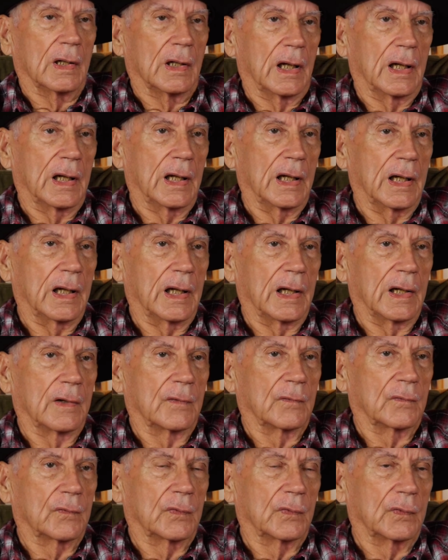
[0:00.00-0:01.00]
I
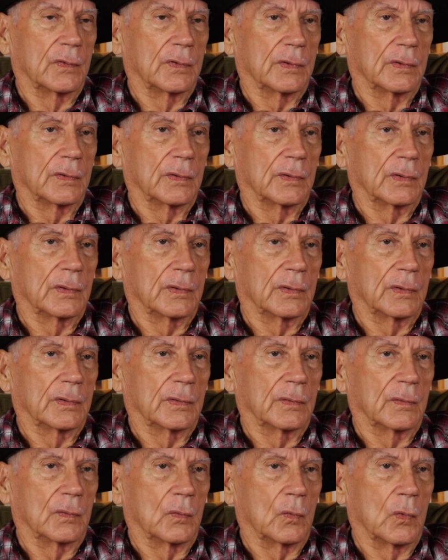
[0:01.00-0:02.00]
have
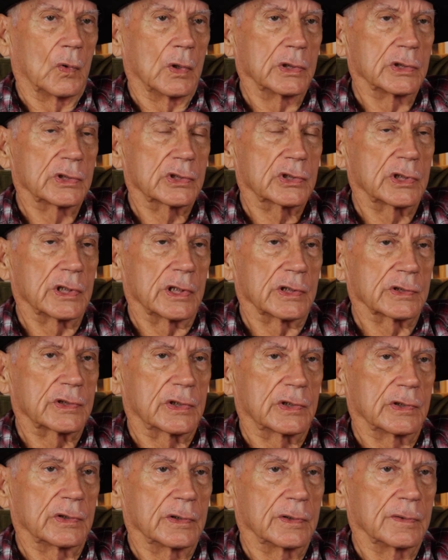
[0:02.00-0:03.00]
one
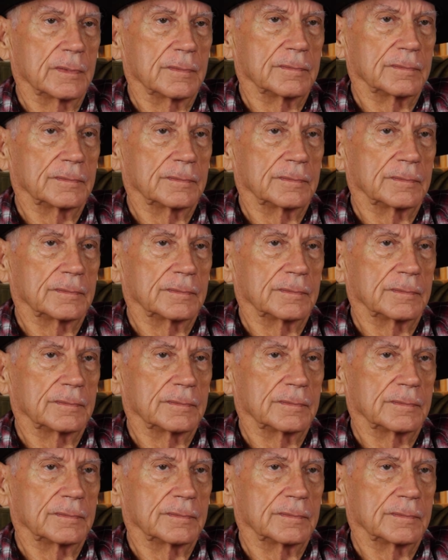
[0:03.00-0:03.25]
sister.